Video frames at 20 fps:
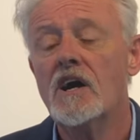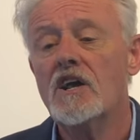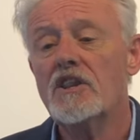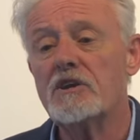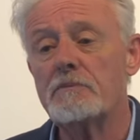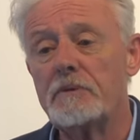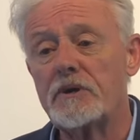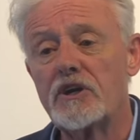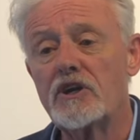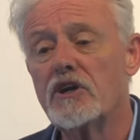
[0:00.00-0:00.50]

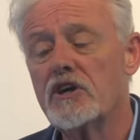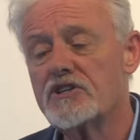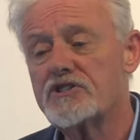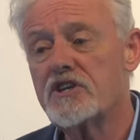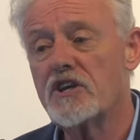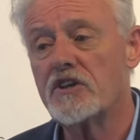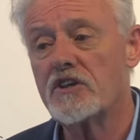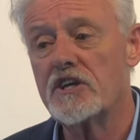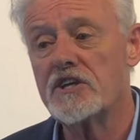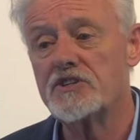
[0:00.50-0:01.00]
the
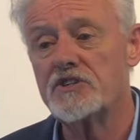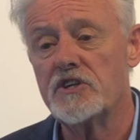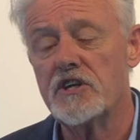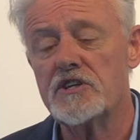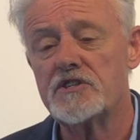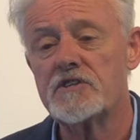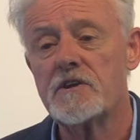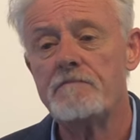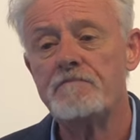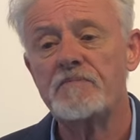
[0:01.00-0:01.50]
precursor to this
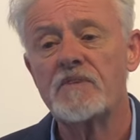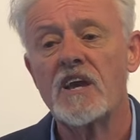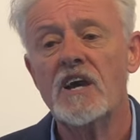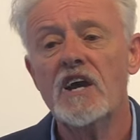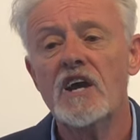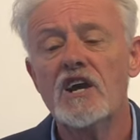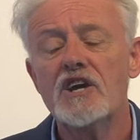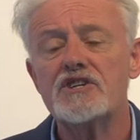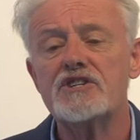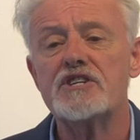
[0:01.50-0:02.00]
is
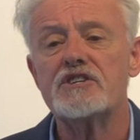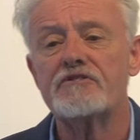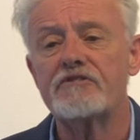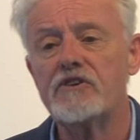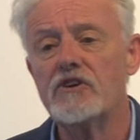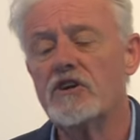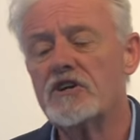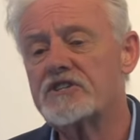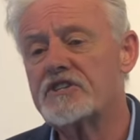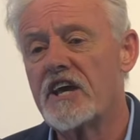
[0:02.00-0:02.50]
she's
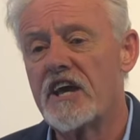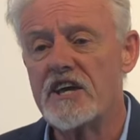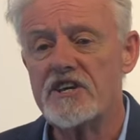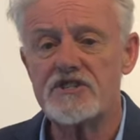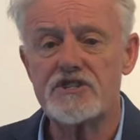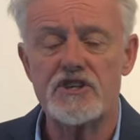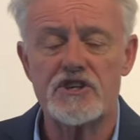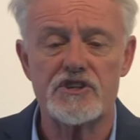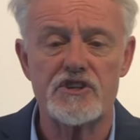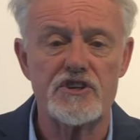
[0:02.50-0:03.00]

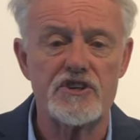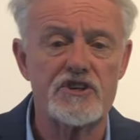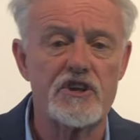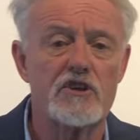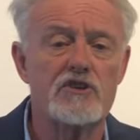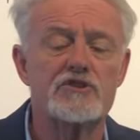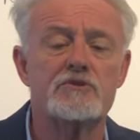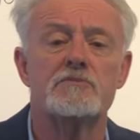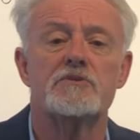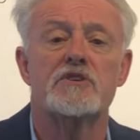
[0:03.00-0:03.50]
flirtatious and
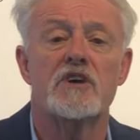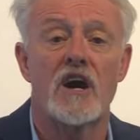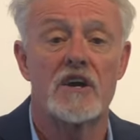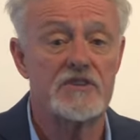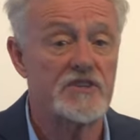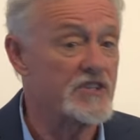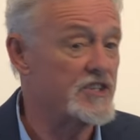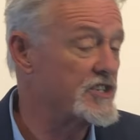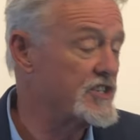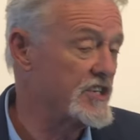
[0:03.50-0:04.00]
shows some
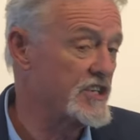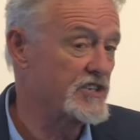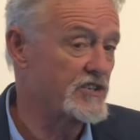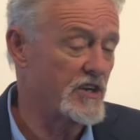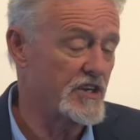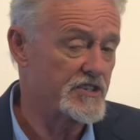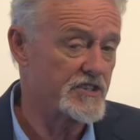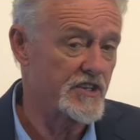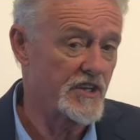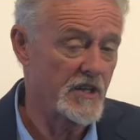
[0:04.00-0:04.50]
signs that she's
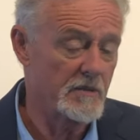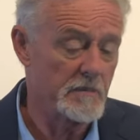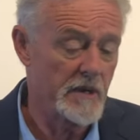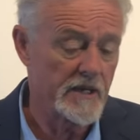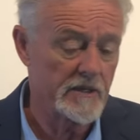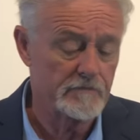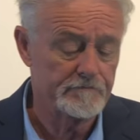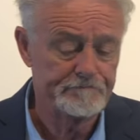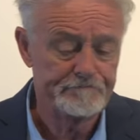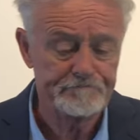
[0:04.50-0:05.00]
interested in the
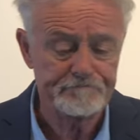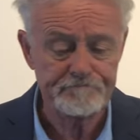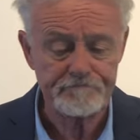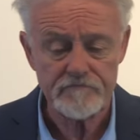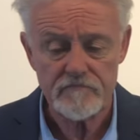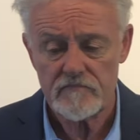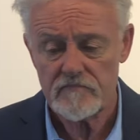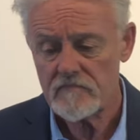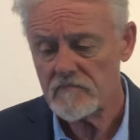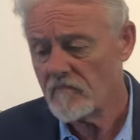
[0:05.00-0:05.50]
male.
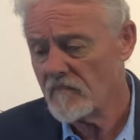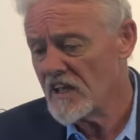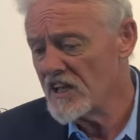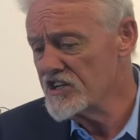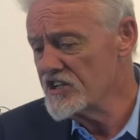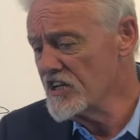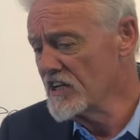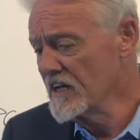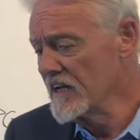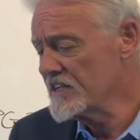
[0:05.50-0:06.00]

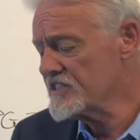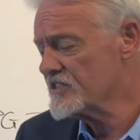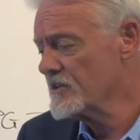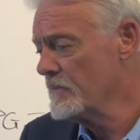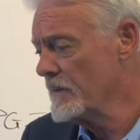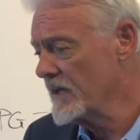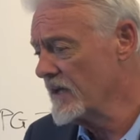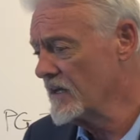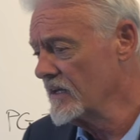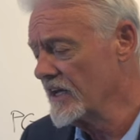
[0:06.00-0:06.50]
She lets the
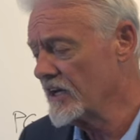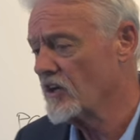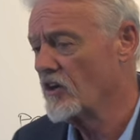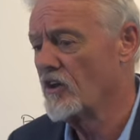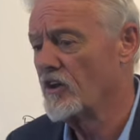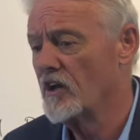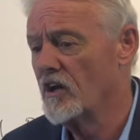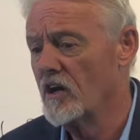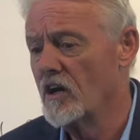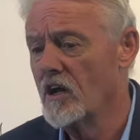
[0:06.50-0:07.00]
male lick
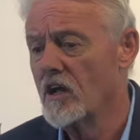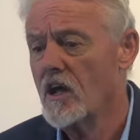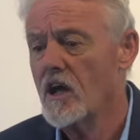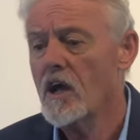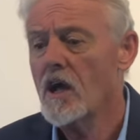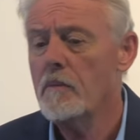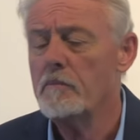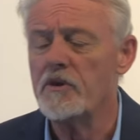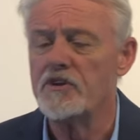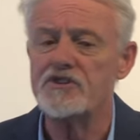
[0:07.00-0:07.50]
on her,
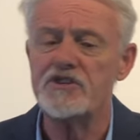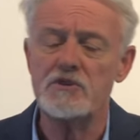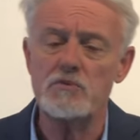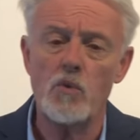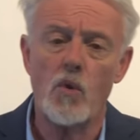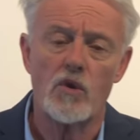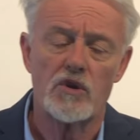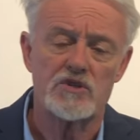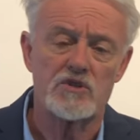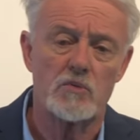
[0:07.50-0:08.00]
but she
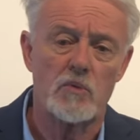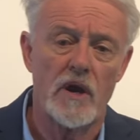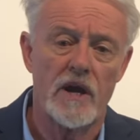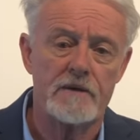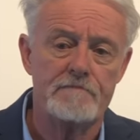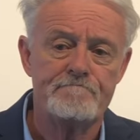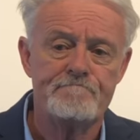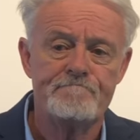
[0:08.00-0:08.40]
walks away.